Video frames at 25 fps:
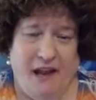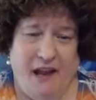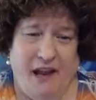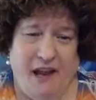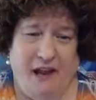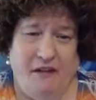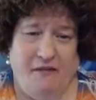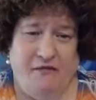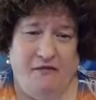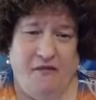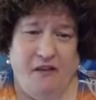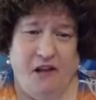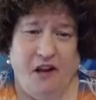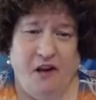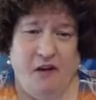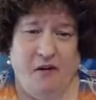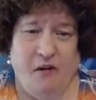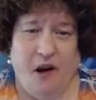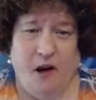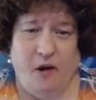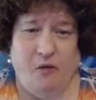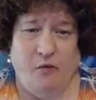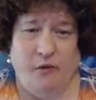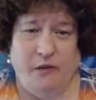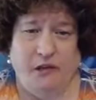and
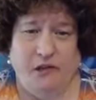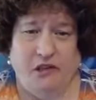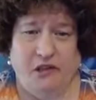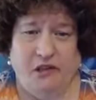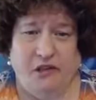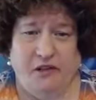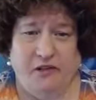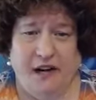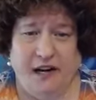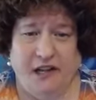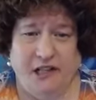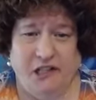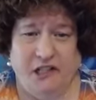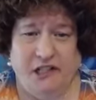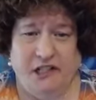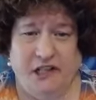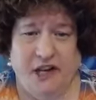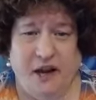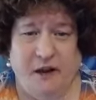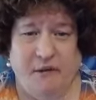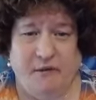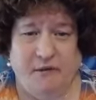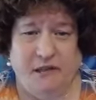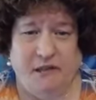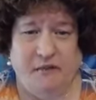figure out which direction
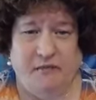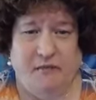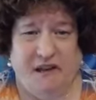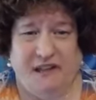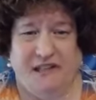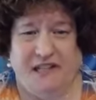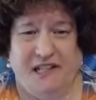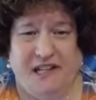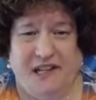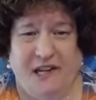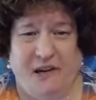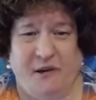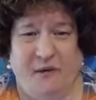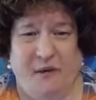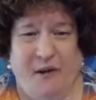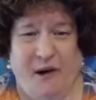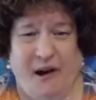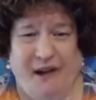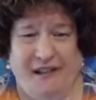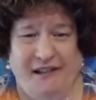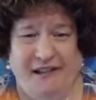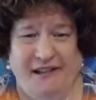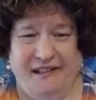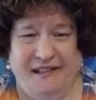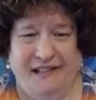I was meant to go
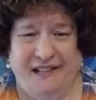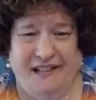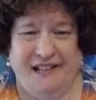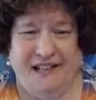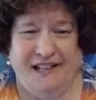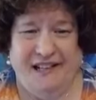on.